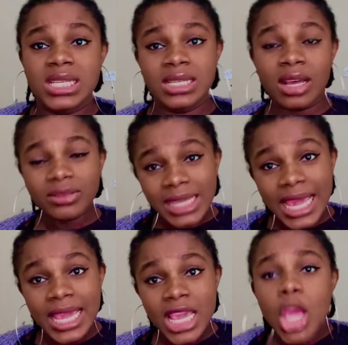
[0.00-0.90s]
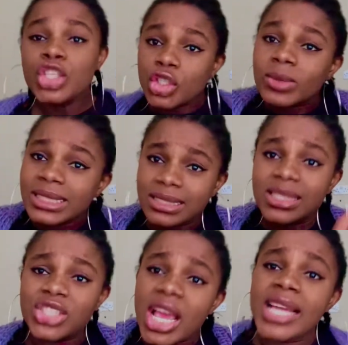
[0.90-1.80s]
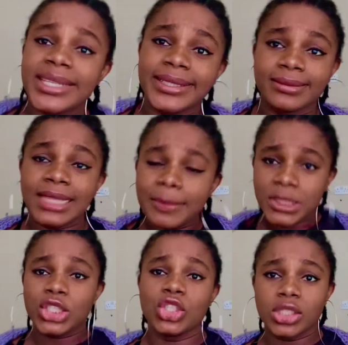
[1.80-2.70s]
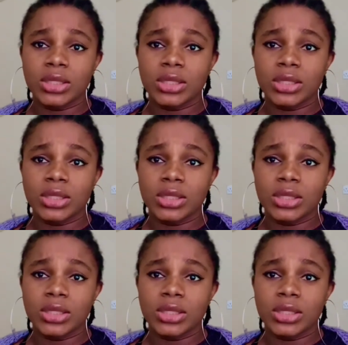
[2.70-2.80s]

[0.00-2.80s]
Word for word: Okay, join this channel. capisci,